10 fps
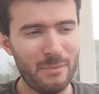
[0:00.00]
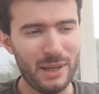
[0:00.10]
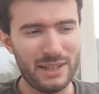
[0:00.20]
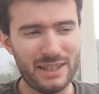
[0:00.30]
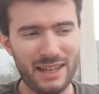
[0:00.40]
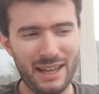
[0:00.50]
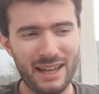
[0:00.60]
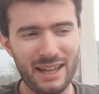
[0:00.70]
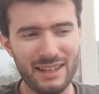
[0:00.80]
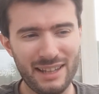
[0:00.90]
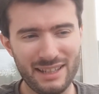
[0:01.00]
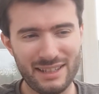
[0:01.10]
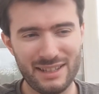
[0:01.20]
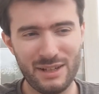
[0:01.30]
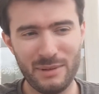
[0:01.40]
But
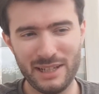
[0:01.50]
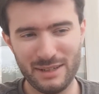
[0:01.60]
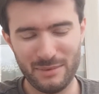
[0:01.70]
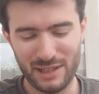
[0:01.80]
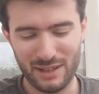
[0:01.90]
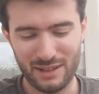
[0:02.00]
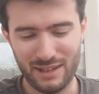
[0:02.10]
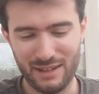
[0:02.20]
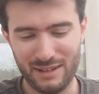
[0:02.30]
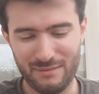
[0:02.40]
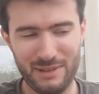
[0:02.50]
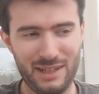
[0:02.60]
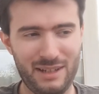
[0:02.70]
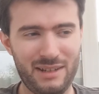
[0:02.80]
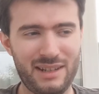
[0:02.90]
there's two ways in which I am
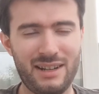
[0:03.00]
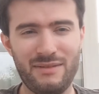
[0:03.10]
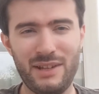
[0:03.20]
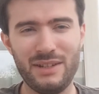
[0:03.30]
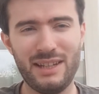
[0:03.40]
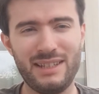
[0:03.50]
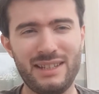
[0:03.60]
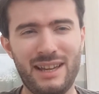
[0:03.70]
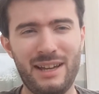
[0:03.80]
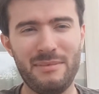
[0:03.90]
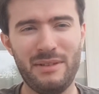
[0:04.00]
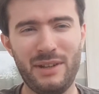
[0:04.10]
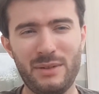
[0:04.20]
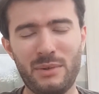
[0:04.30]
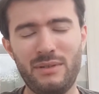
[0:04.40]
gonna kind of use this. The
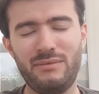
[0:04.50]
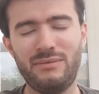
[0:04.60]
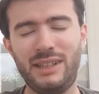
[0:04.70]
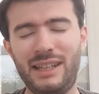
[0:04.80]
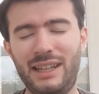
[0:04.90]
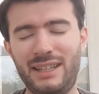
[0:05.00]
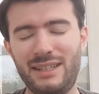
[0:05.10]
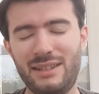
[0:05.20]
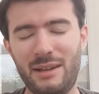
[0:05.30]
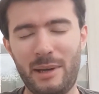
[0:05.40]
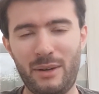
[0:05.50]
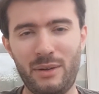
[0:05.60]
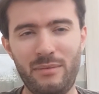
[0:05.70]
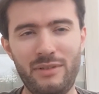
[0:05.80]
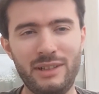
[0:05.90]
first one really is about
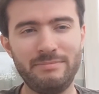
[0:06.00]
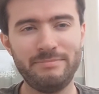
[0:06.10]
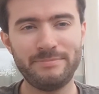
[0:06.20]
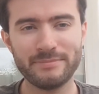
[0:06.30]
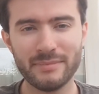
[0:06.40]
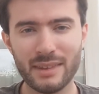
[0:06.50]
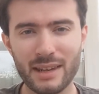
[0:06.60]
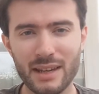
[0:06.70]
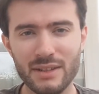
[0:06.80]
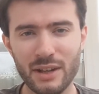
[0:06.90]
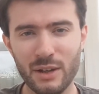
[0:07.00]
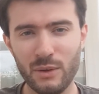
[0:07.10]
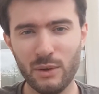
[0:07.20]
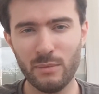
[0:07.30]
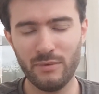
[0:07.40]
comfort.
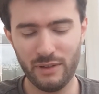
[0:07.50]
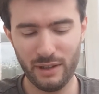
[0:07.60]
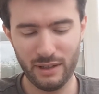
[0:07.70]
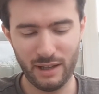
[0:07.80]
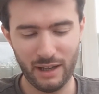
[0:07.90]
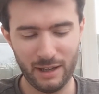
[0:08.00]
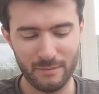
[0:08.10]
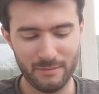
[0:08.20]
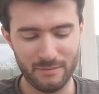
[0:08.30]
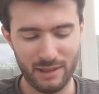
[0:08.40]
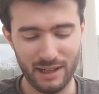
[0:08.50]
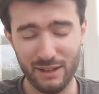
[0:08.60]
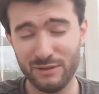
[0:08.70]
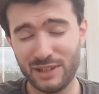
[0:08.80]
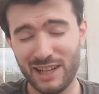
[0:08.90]
So comfort, I
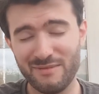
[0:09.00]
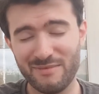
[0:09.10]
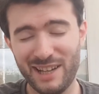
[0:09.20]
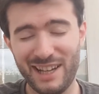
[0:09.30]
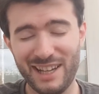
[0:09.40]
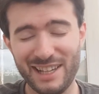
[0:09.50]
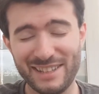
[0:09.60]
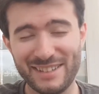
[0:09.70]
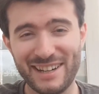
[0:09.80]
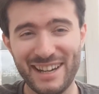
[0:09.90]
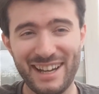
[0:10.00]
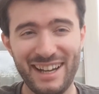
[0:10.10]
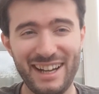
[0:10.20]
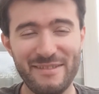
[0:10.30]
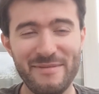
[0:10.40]
love tea, it's great.
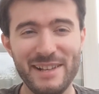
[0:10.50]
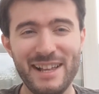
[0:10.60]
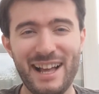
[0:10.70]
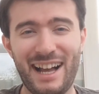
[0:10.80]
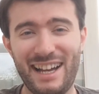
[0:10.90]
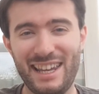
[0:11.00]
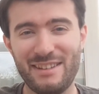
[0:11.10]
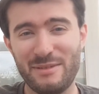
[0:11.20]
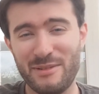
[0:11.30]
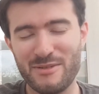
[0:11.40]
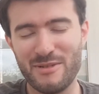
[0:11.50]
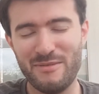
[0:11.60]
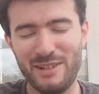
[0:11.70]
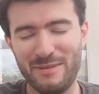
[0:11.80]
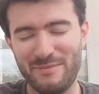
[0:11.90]
And it gives me real
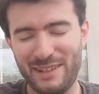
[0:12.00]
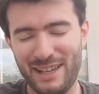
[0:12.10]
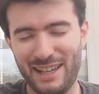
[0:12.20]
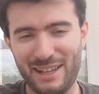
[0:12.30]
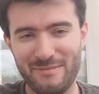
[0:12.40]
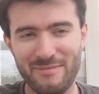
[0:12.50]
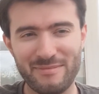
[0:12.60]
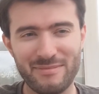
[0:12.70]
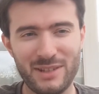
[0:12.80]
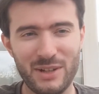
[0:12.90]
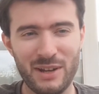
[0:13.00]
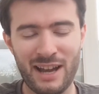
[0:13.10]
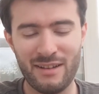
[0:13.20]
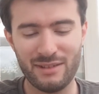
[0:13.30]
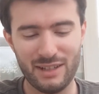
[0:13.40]
comfort to
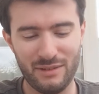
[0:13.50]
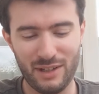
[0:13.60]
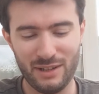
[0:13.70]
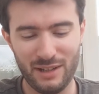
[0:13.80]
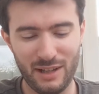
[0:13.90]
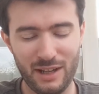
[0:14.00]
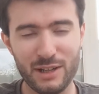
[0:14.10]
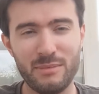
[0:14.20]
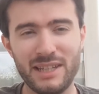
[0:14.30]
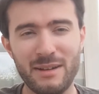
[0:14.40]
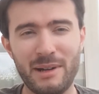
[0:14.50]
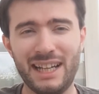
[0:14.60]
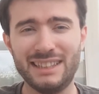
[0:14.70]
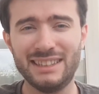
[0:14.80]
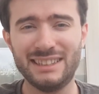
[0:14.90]
have kind of a cup of tea in my
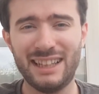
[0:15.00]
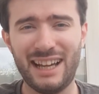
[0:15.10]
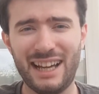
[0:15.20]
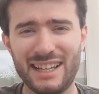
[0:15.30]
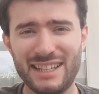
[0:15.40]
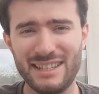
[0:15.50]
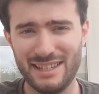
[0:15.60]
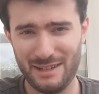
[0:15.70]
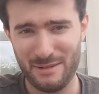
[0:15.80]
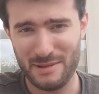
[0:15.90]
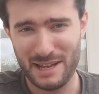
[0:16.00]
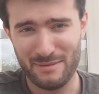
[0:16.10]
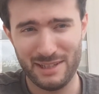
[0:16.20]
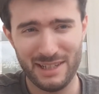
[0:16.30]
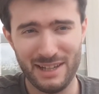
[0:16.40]
hand and to be
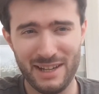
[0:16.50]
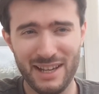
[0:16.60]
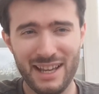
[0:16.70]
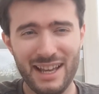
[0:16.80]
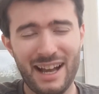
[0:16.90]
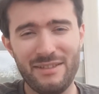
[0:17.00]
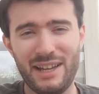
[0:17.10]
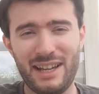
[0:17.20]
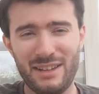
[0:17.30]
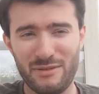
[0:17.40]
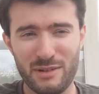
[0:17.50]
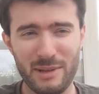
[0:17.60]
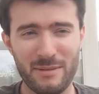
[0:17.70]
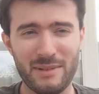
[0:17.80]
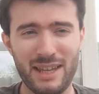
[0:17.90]
able to have that in front of me.